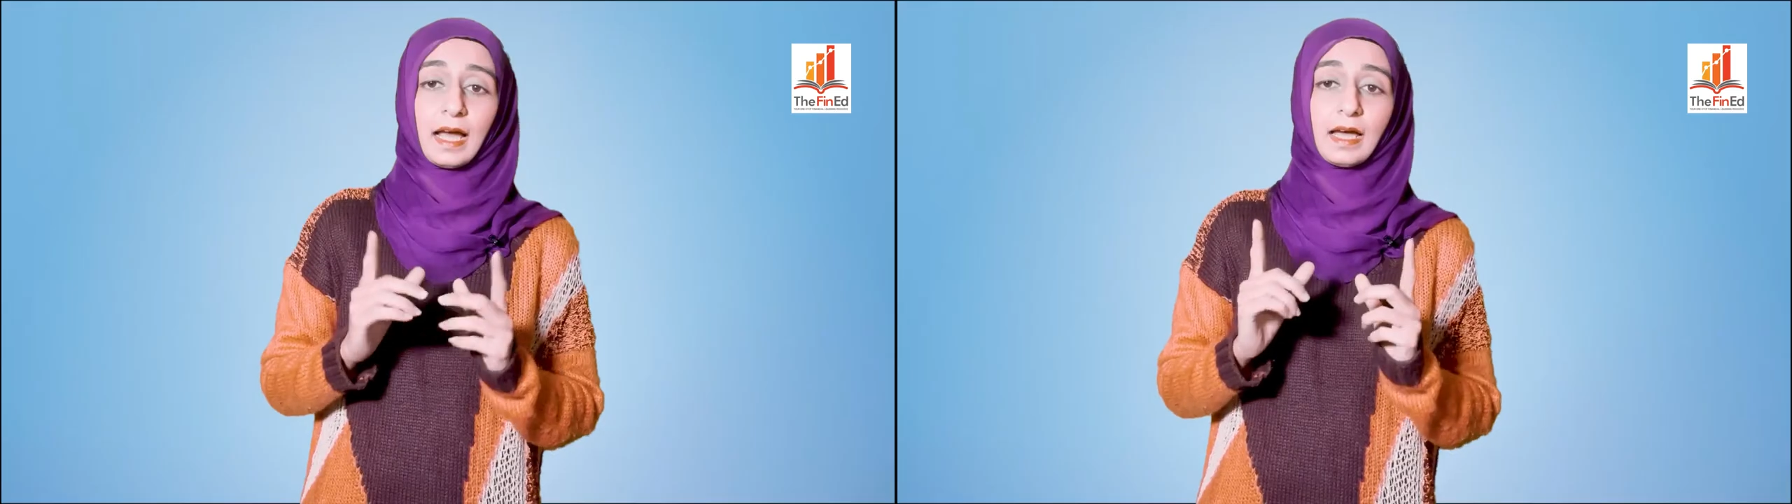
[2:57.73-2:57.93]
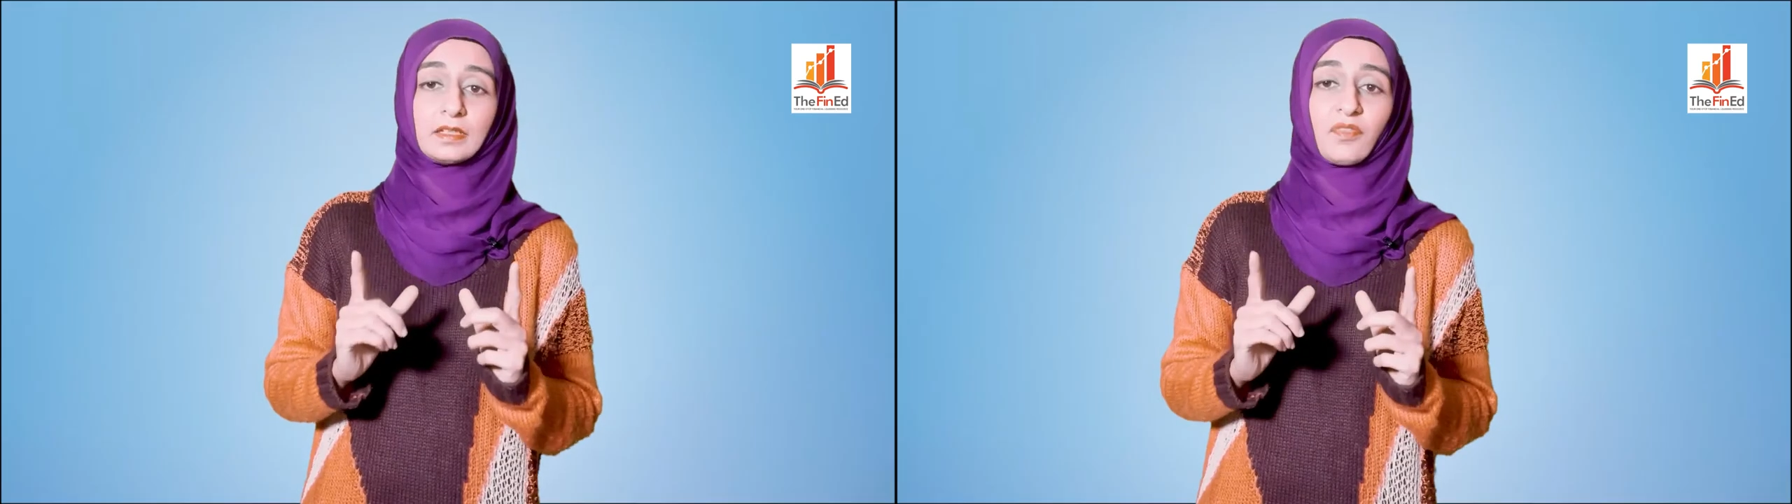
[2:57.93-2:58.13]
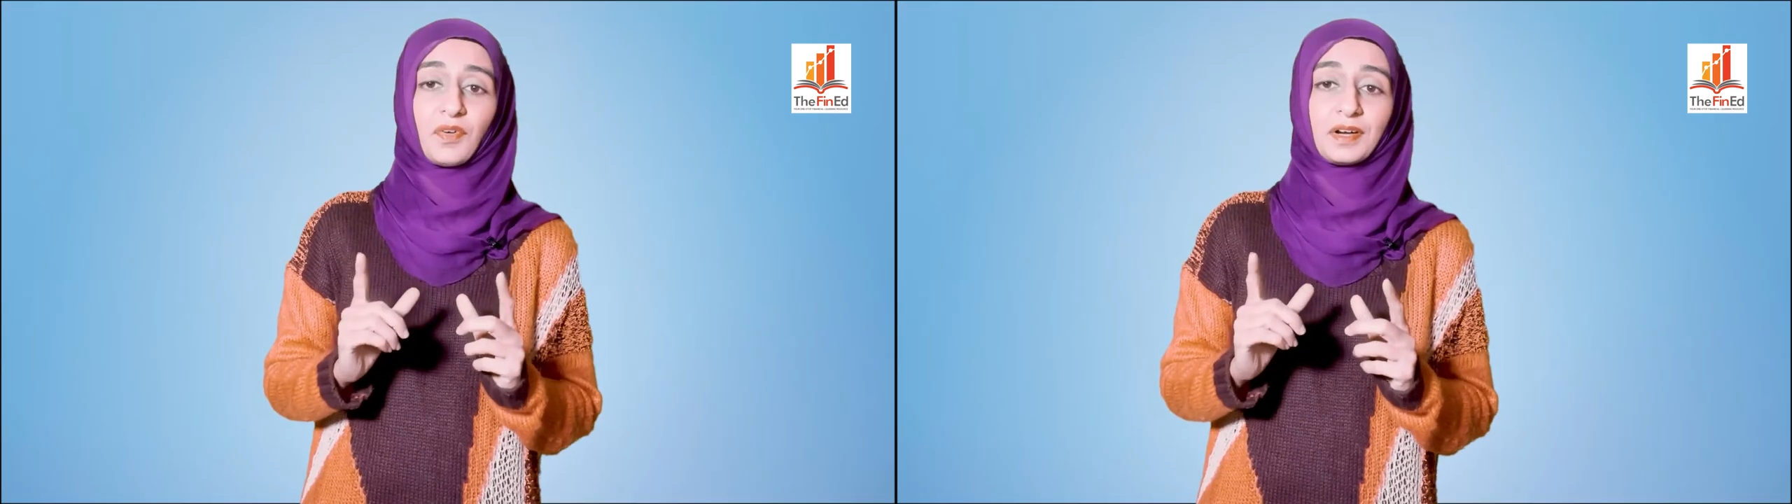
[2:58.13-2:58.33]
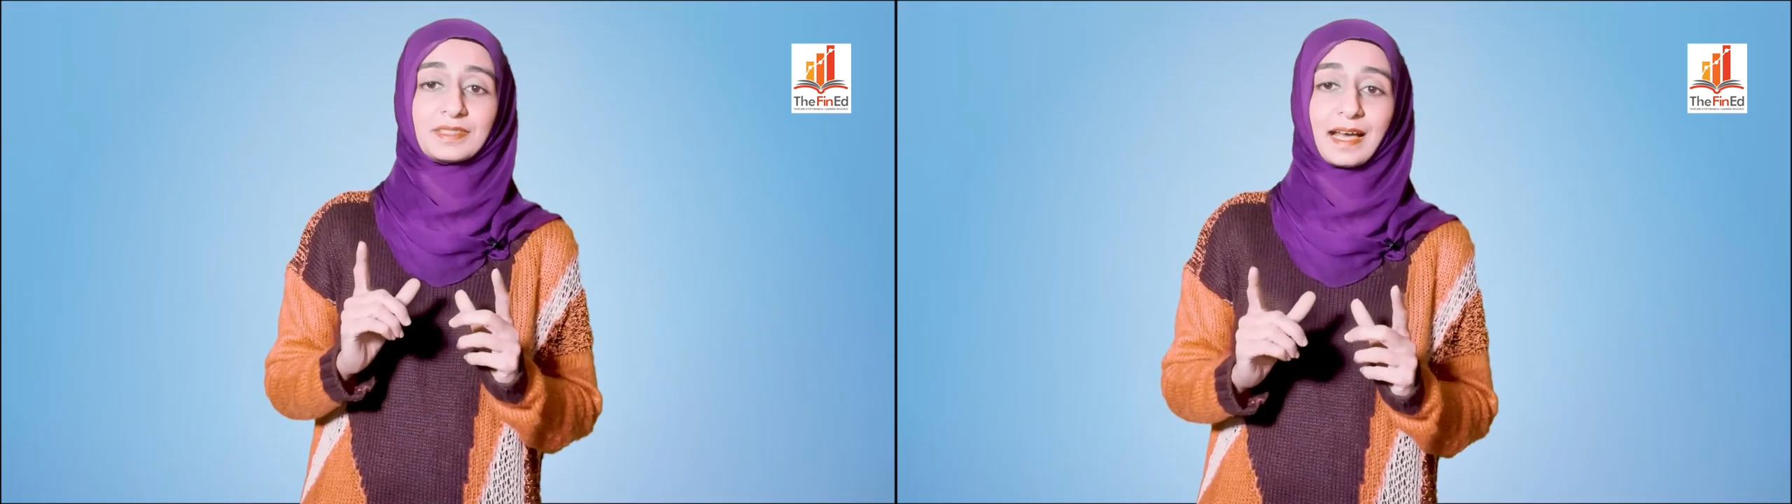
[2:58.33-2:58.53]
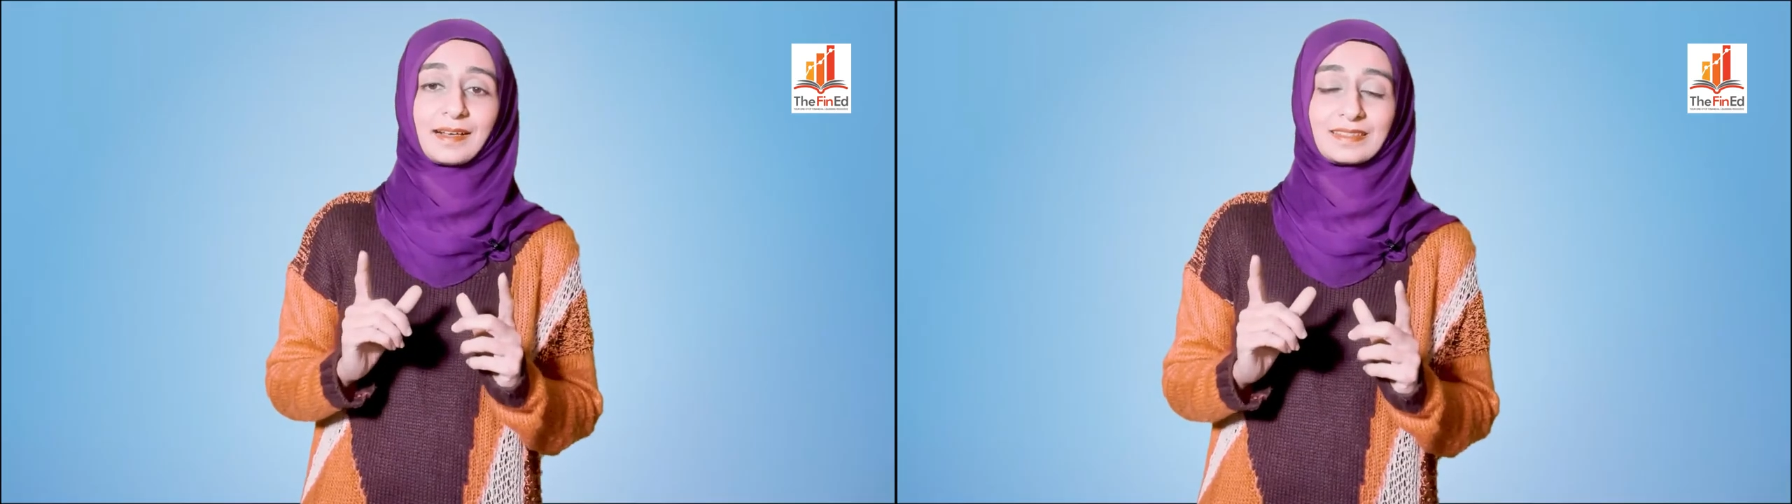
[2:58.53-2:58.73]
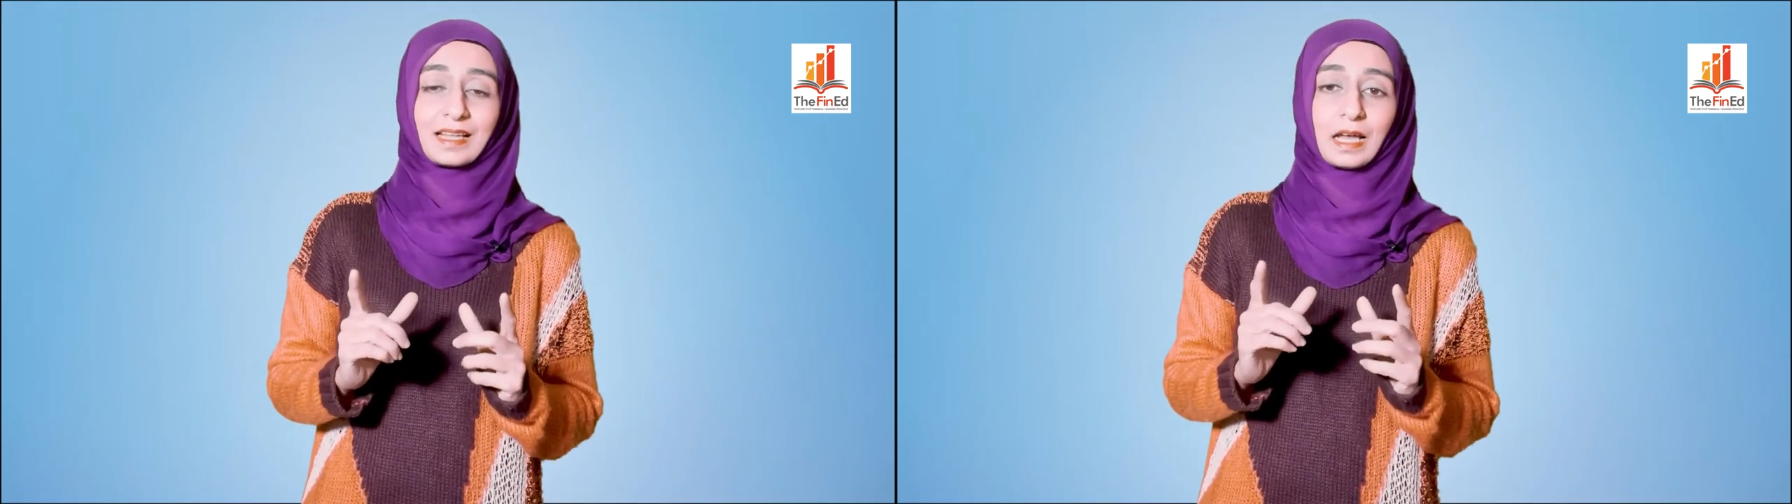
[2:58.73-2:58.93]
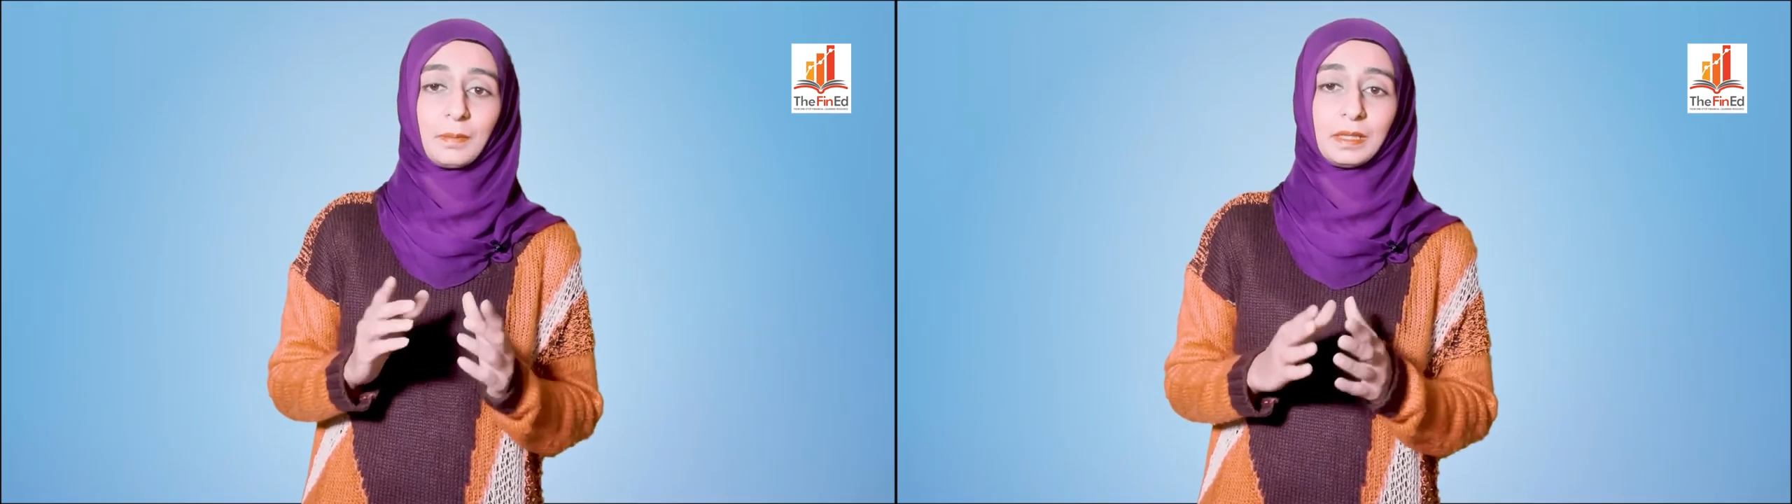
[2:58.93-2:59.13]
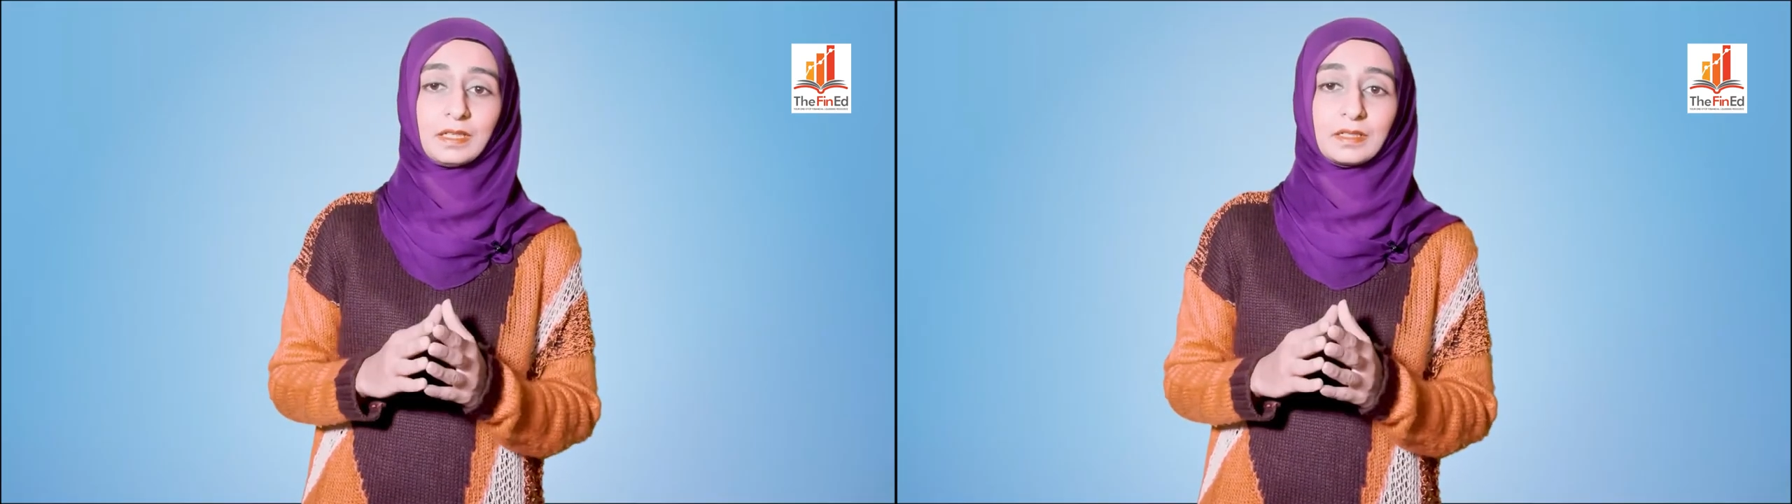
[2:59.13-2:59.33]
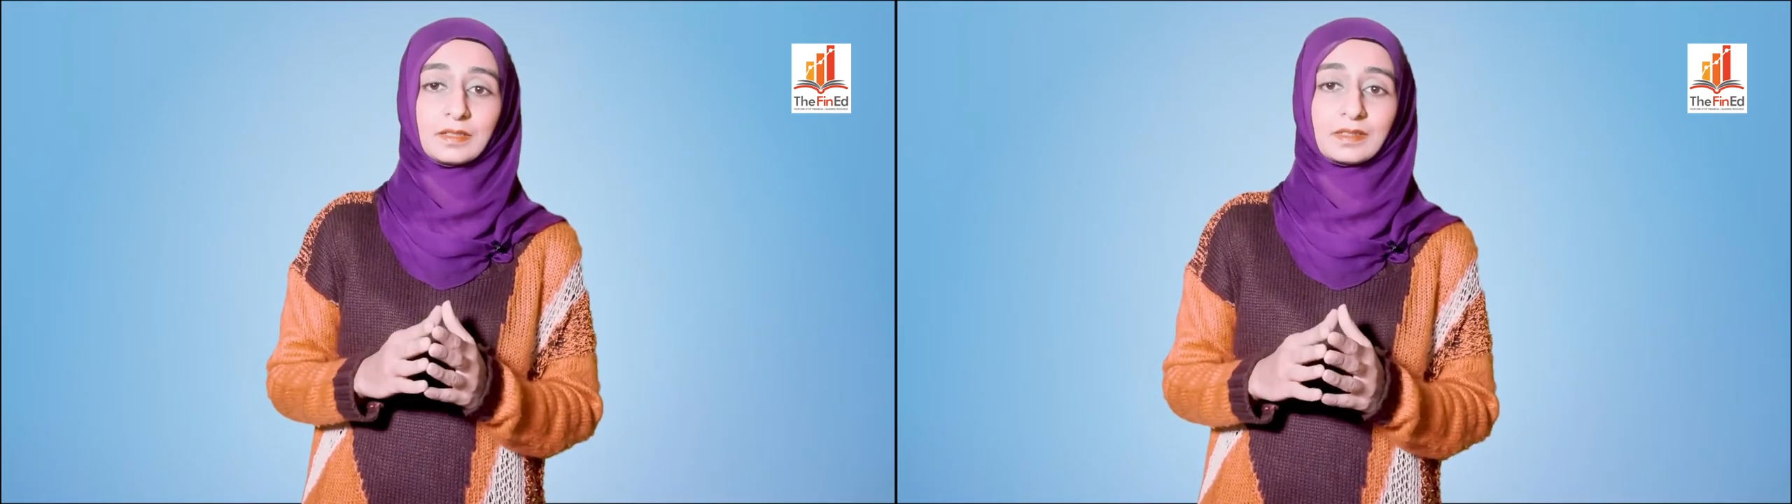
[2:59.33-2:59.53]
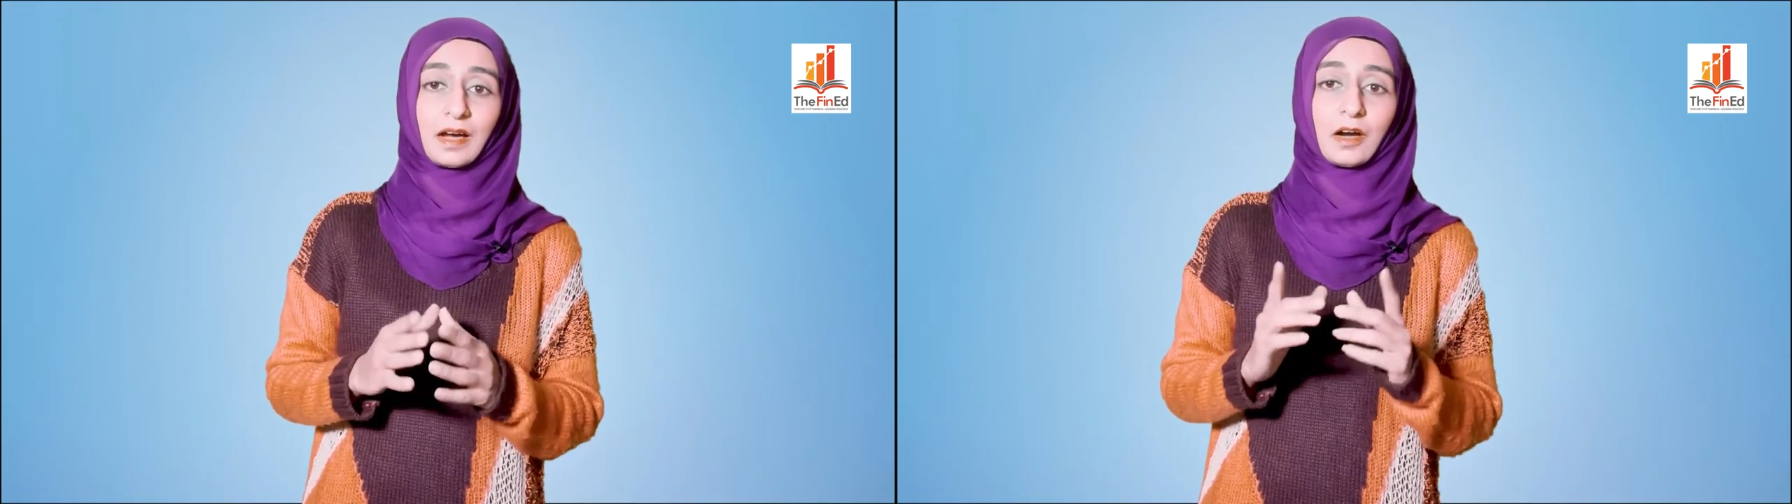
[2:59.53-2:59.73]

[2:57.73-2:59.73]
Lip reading: And deferred tax liabilities